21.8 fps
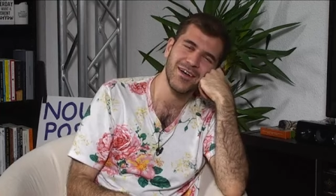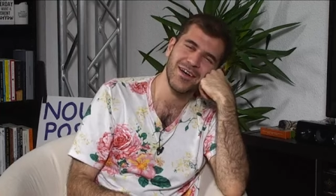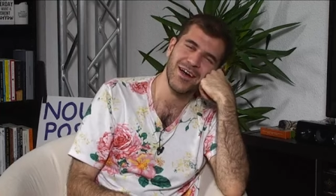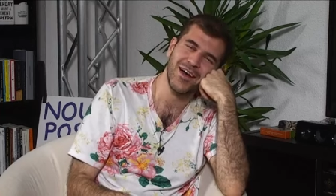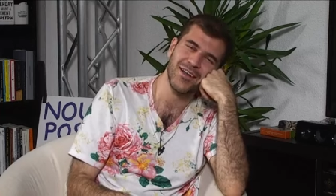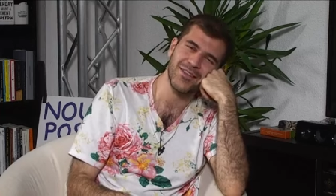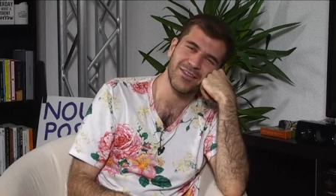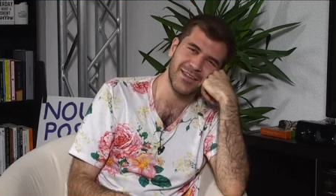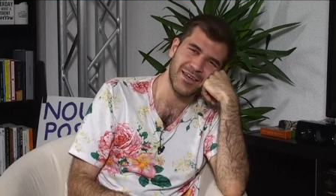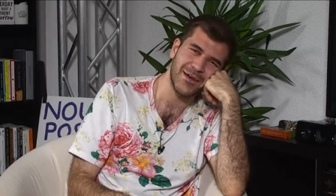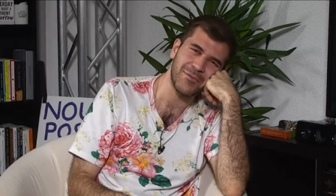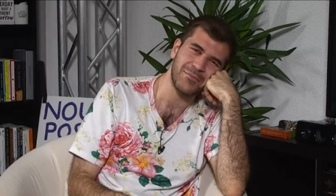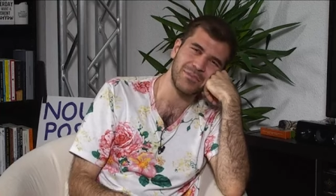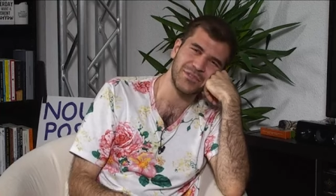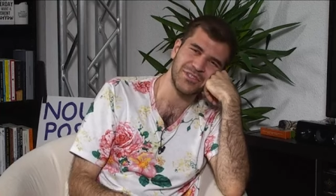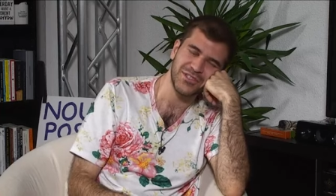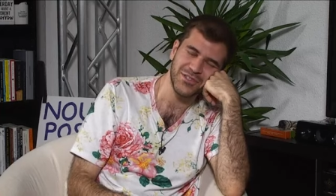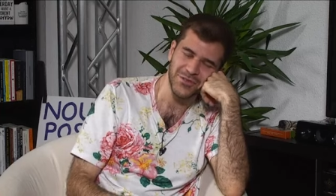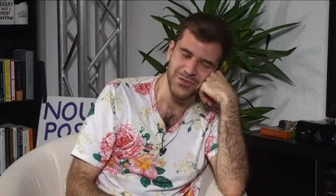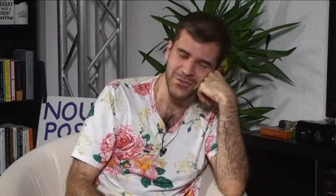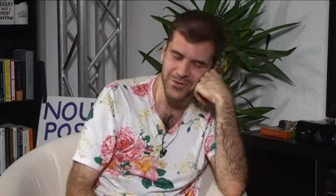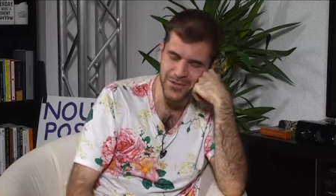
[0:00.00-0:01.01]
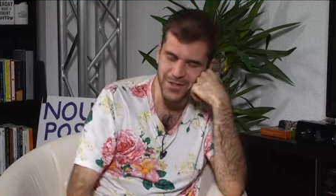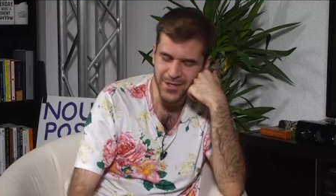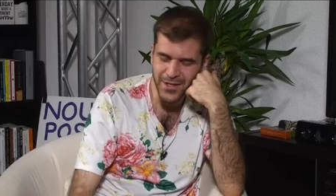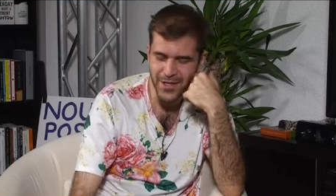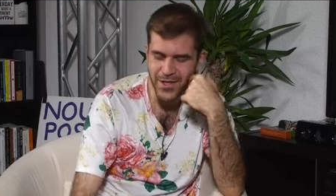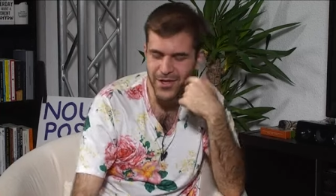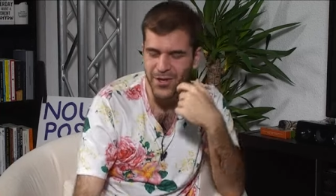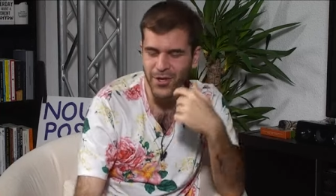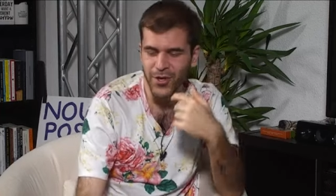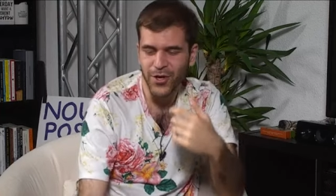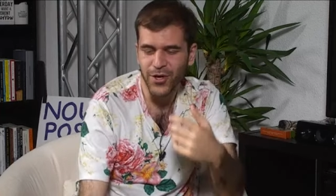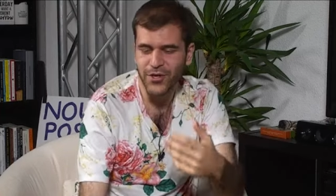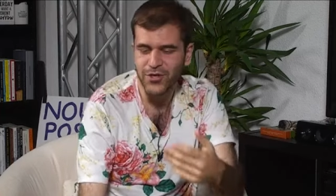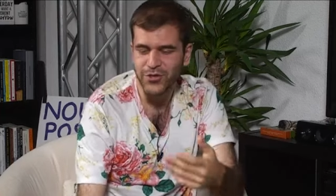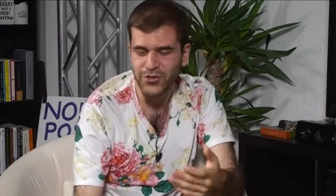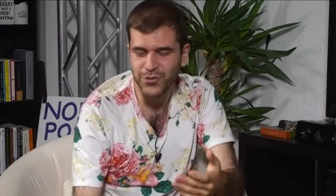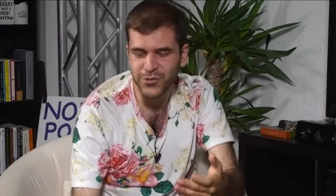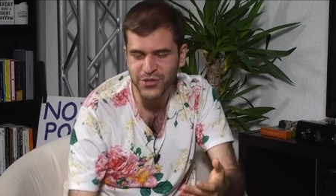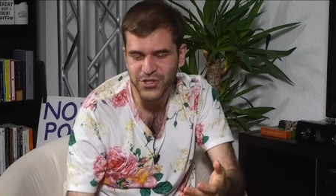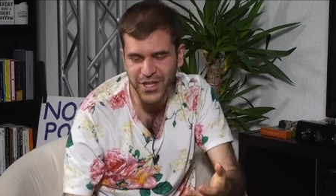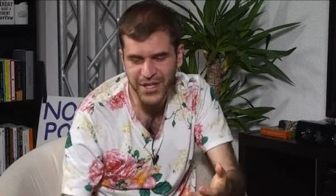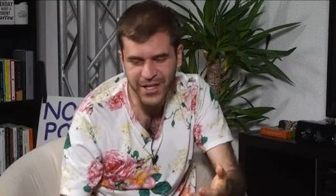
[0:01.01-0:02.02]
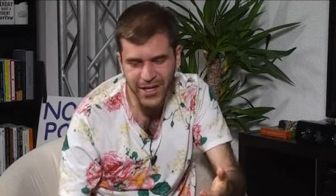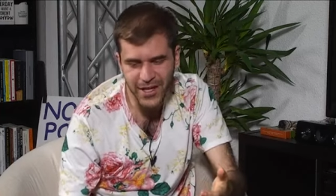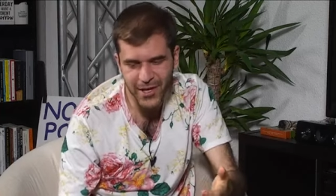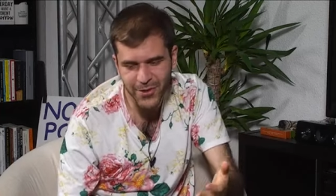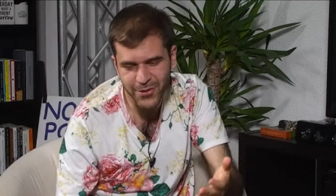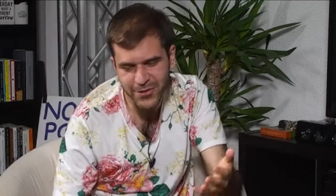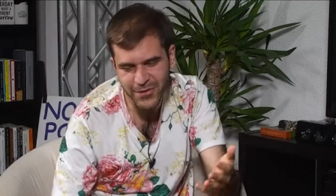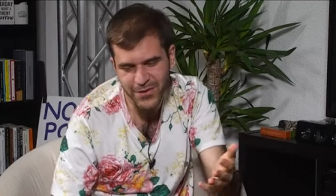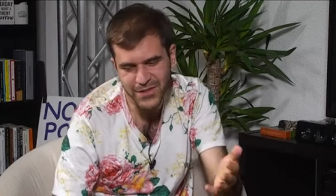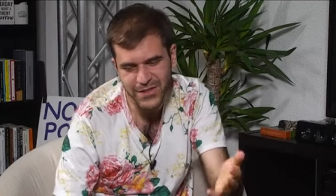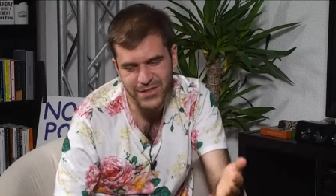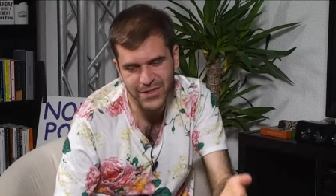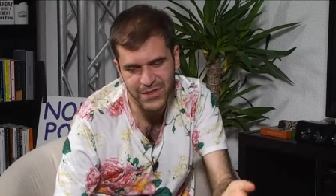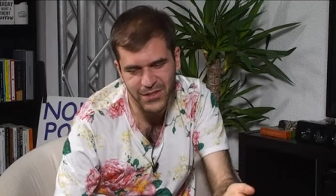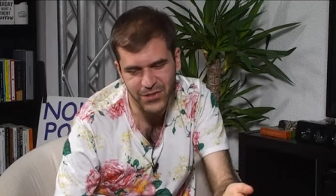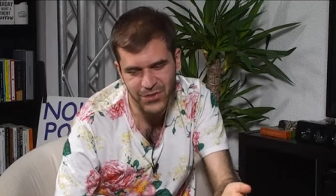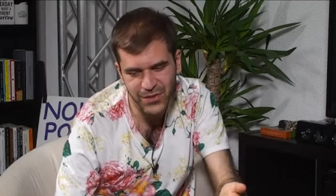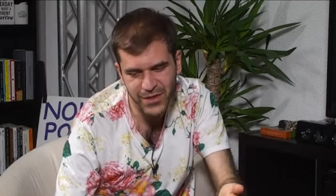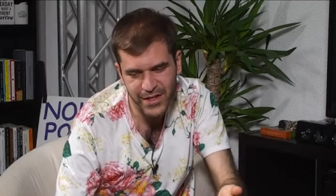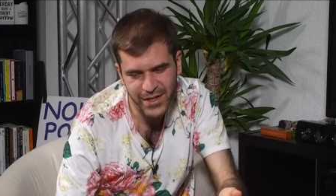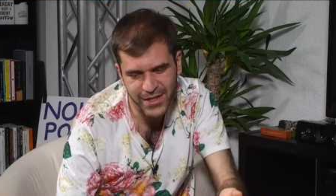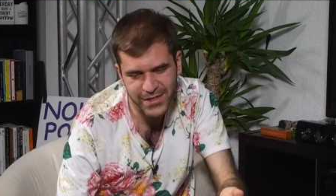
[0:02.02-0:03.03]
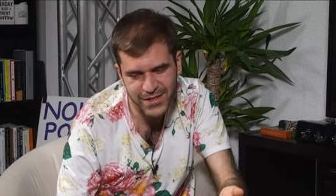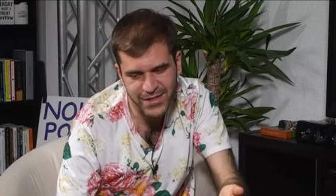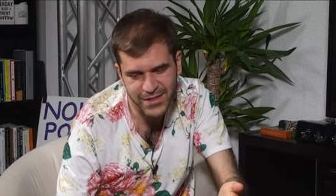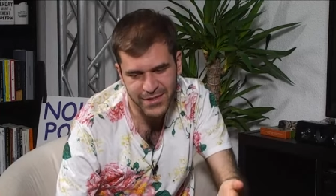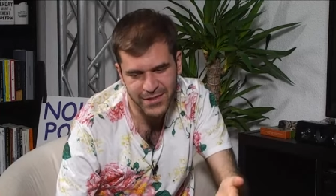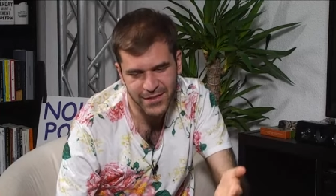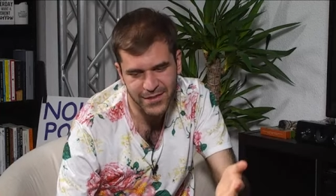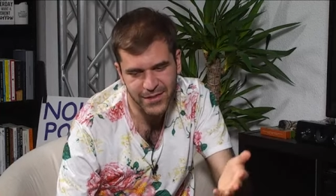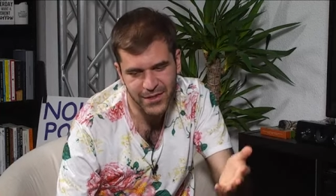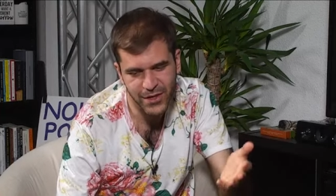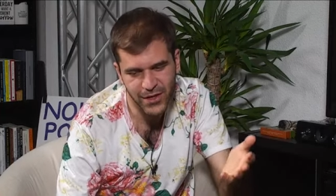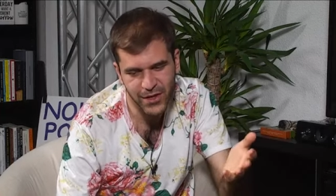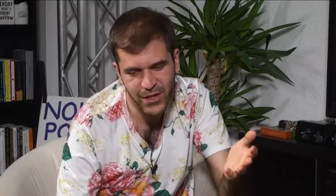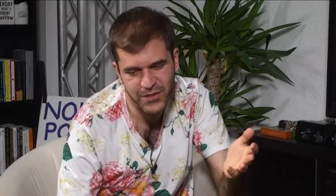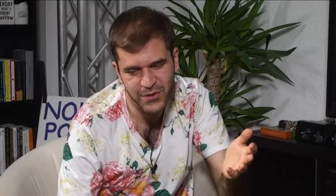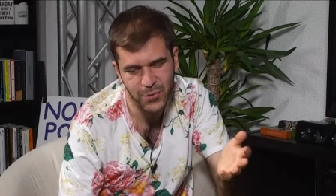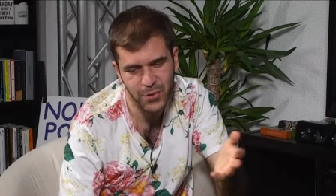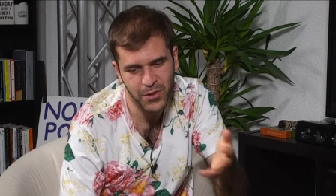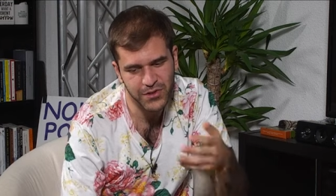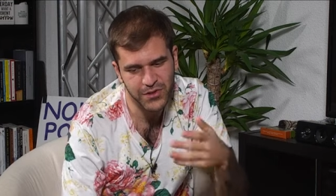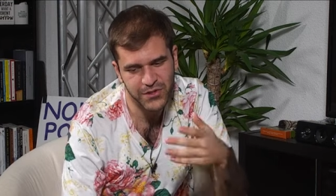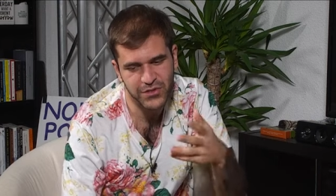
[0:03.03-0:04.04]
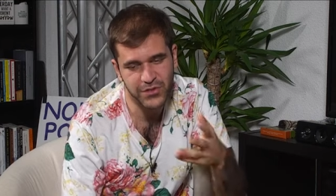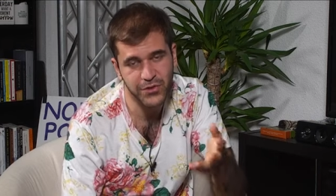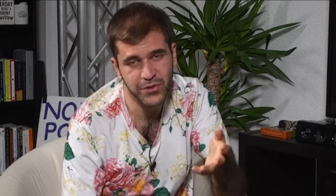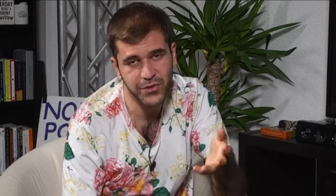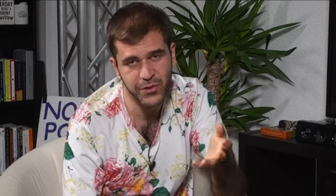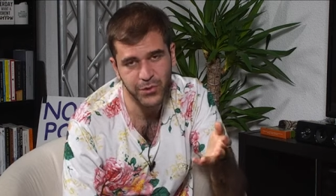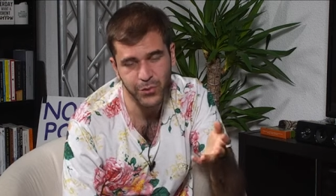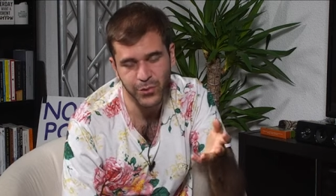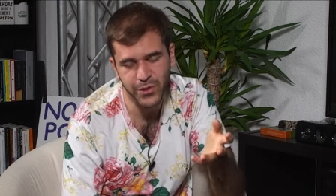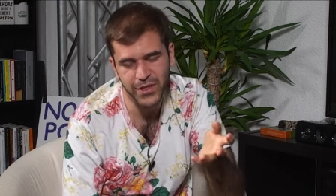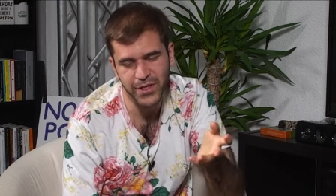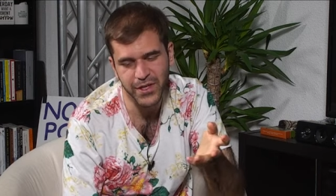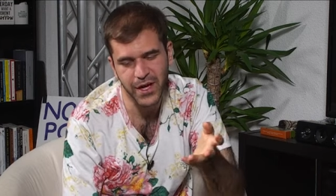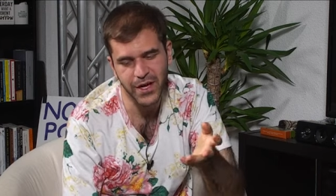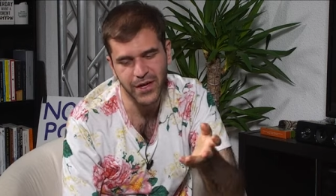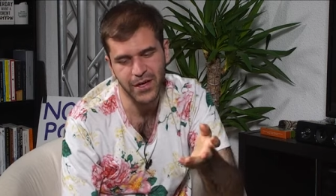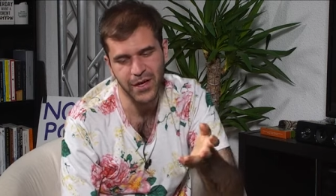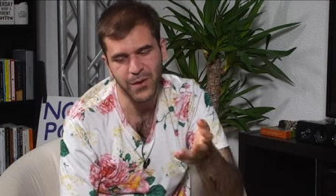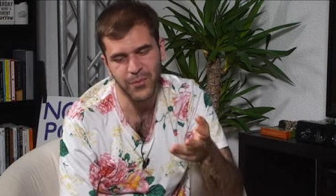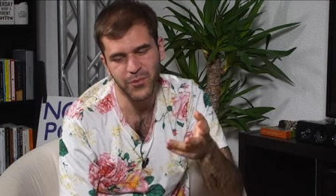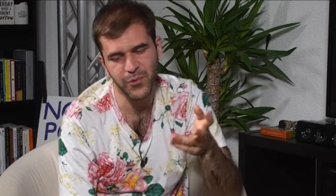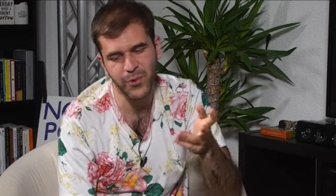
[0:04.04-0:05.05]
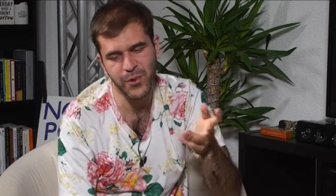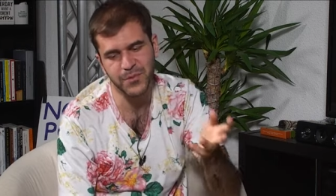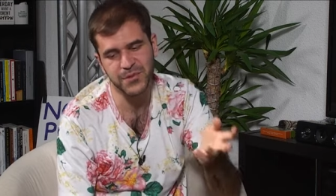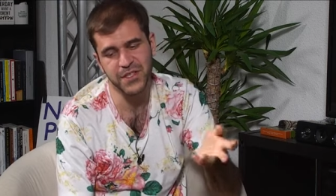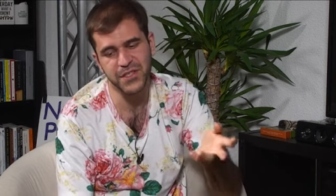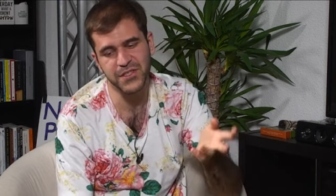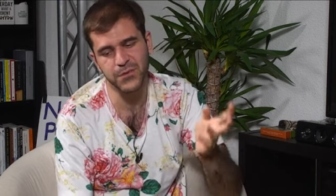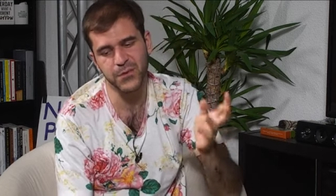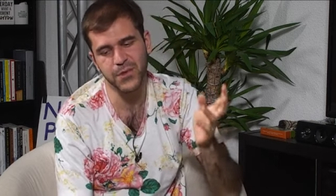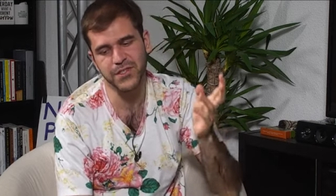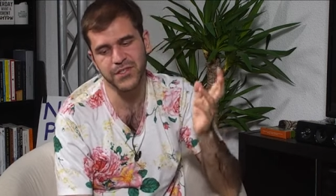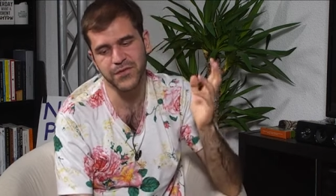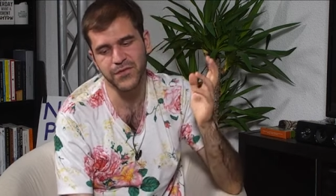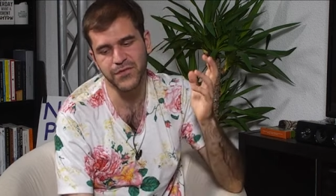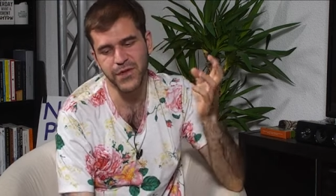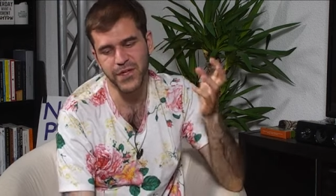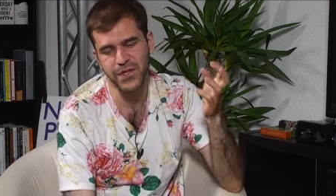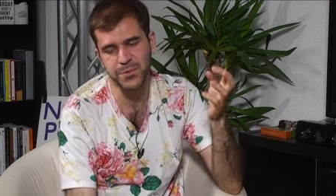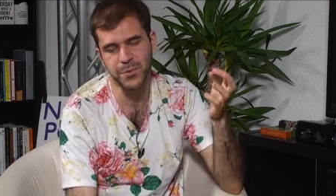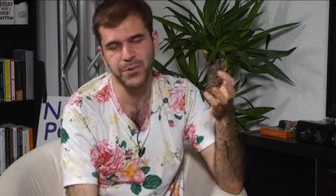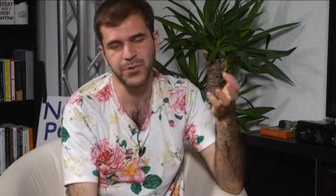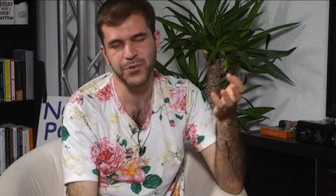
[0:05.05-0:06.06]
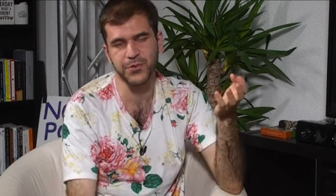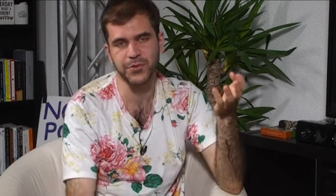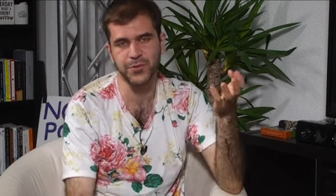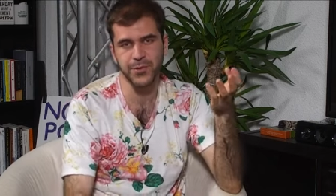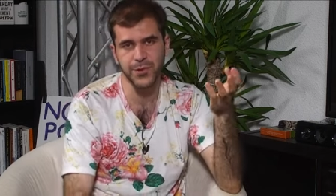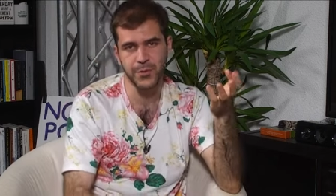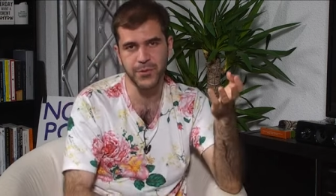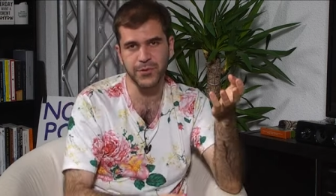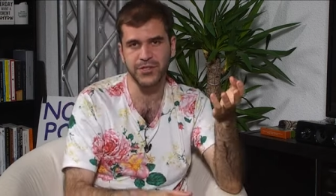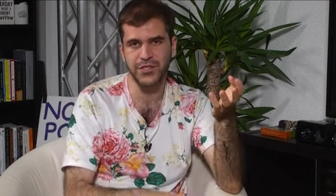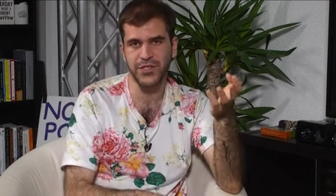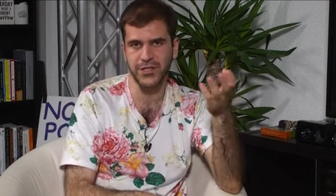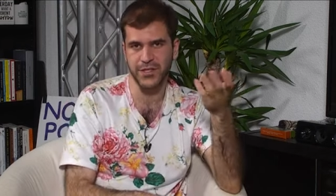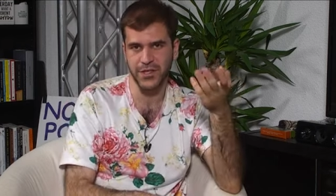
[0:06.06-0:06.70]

on the episode. Do check out the links as well to sterlingcooley.com, the website, as well as the Facebook group. Go and check